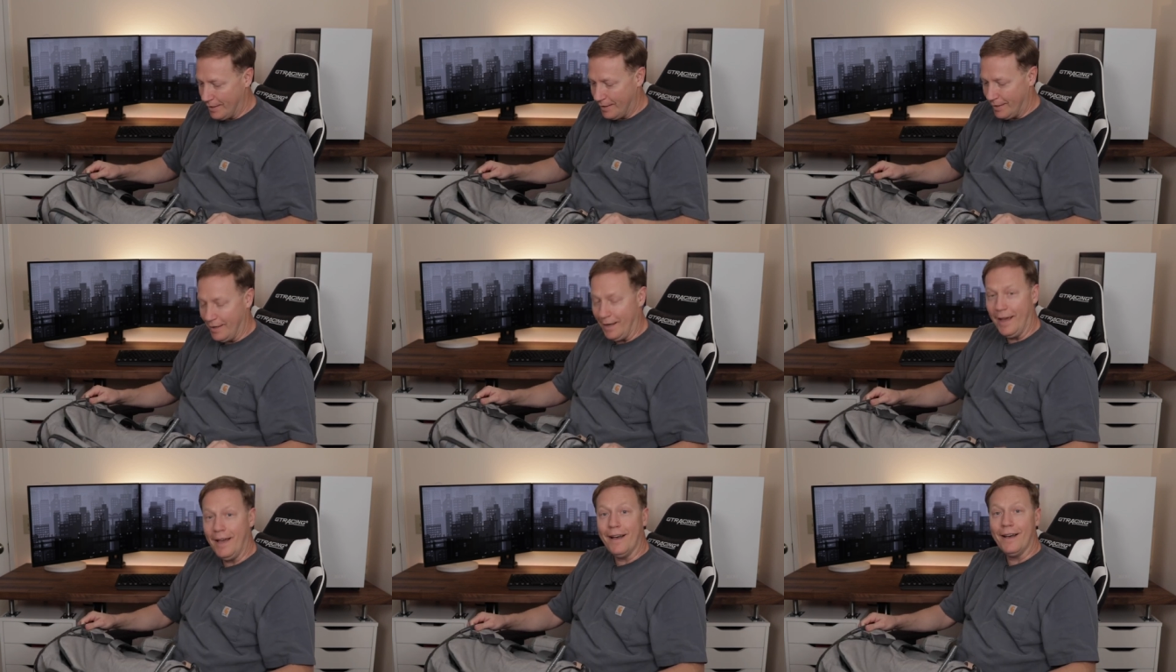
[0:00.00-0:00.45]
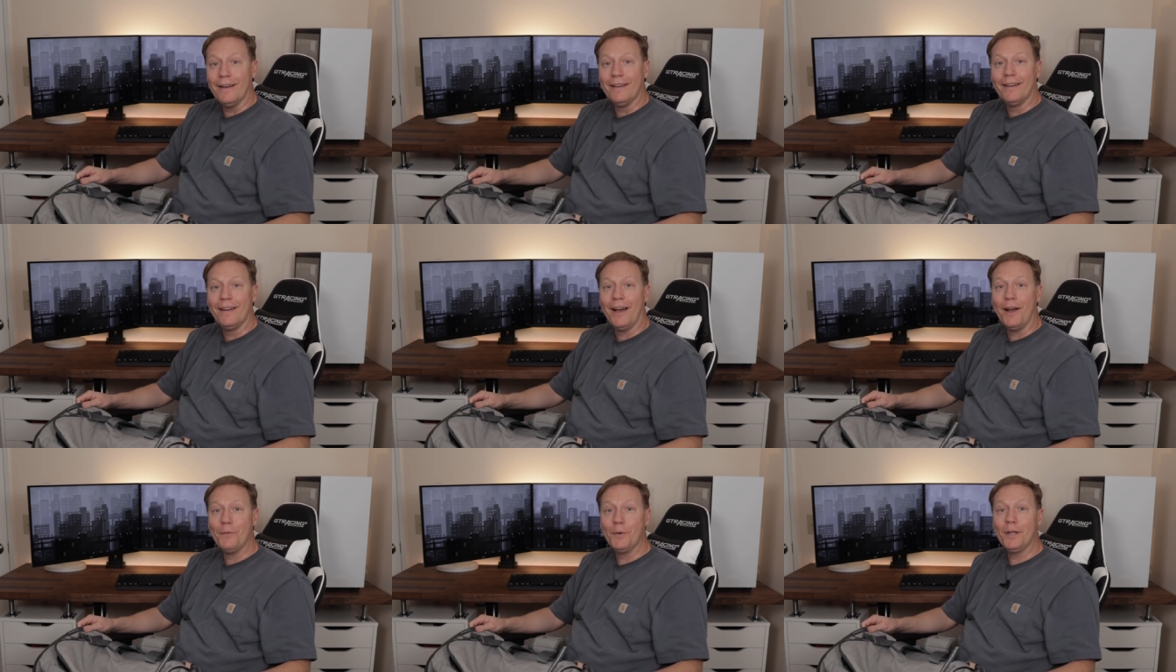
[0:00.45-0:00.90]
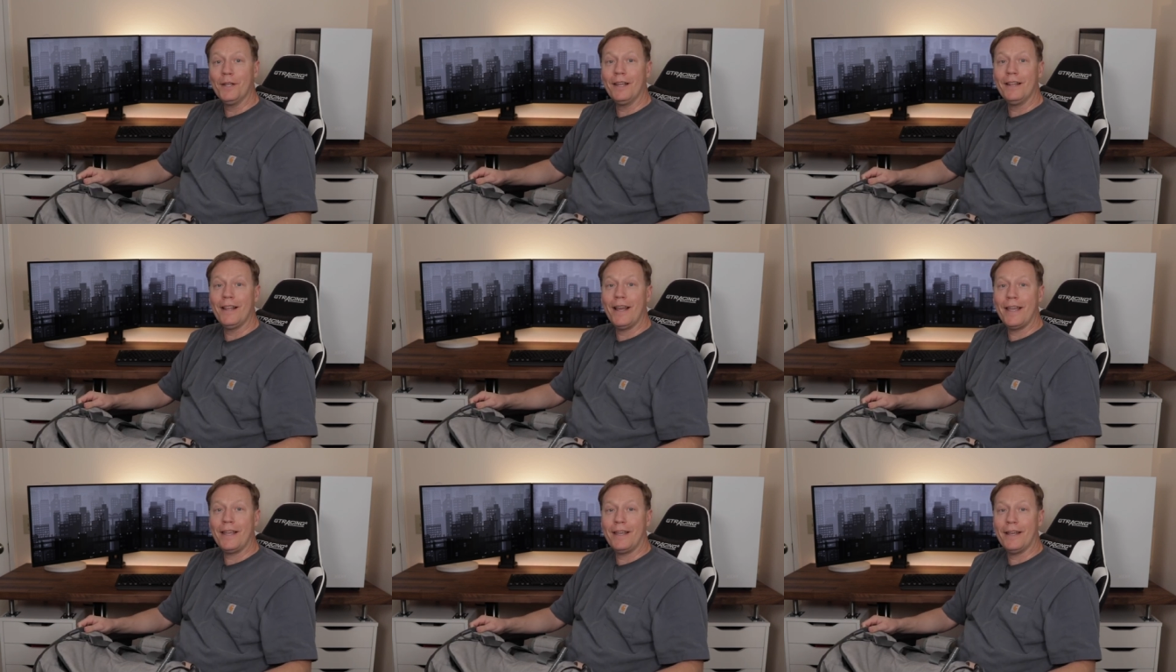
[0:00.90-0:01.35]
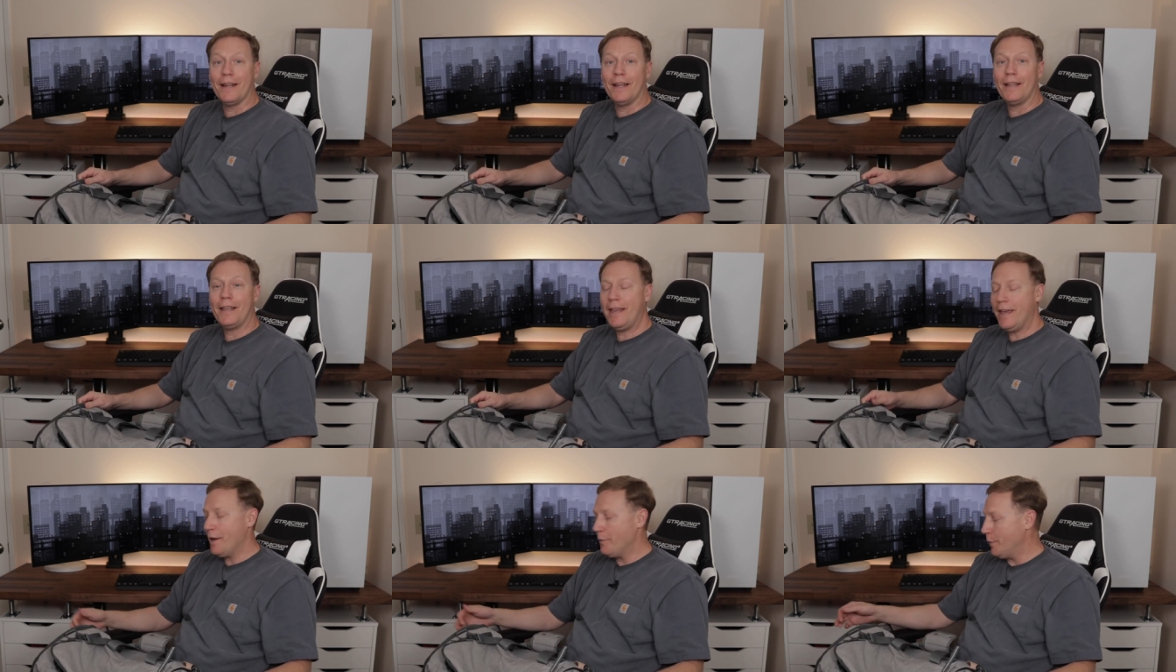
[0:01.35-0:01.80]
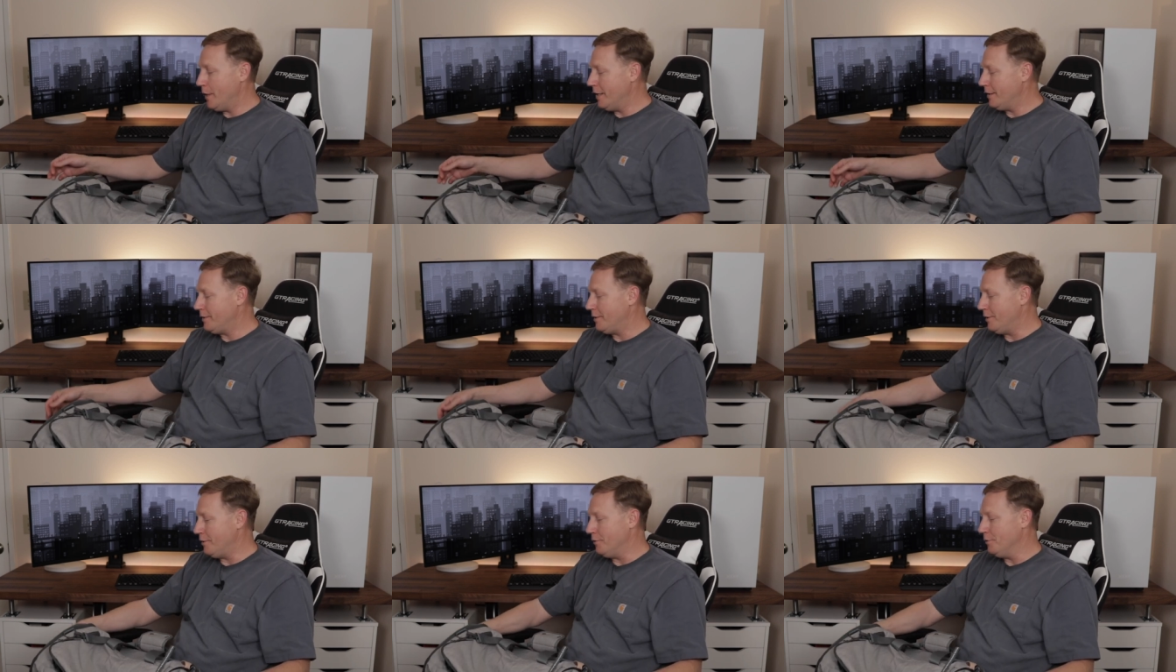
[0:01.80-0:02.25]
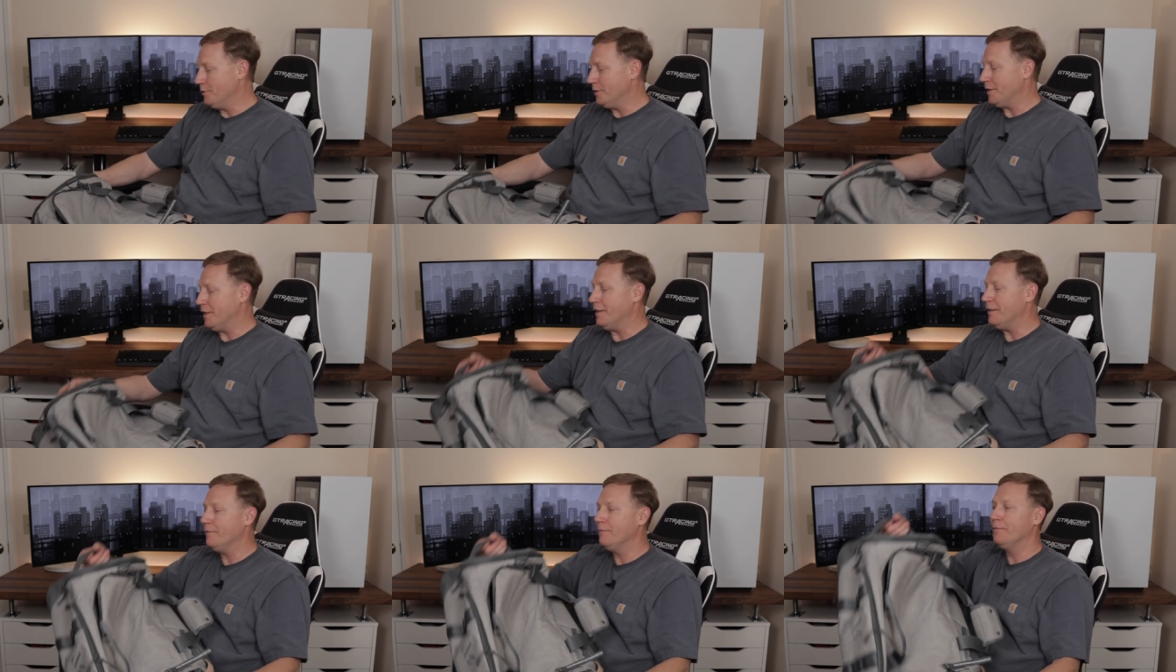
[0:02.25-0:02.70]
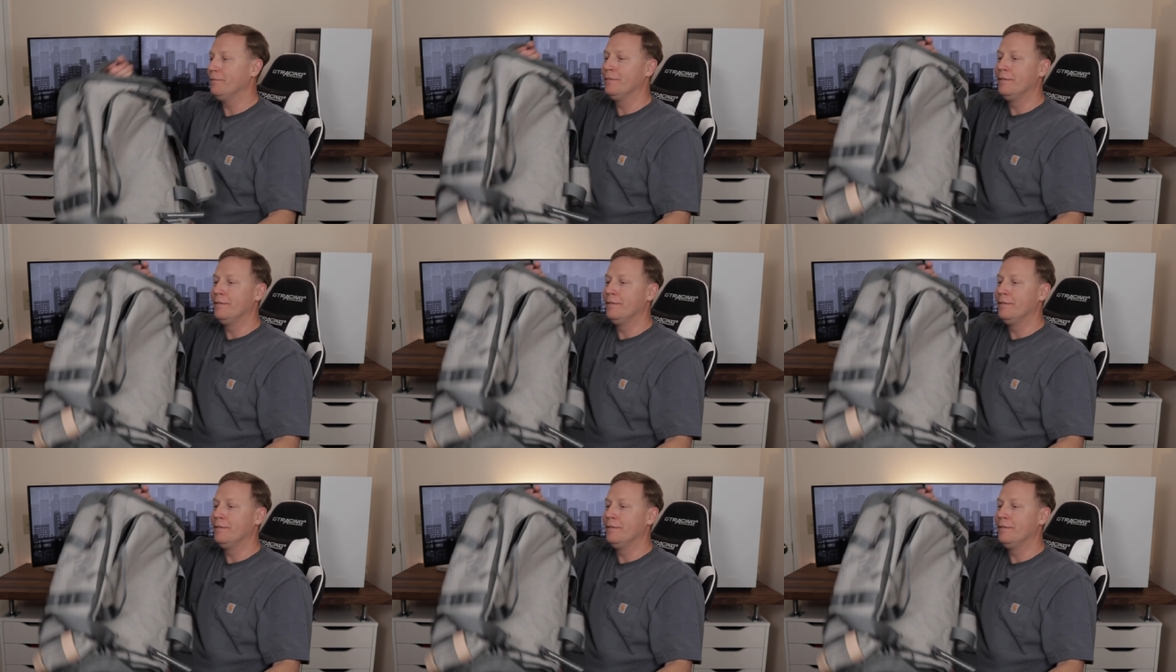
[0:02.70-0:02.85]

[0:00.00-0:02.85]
Yeah, I really like it. I can't wait to use it.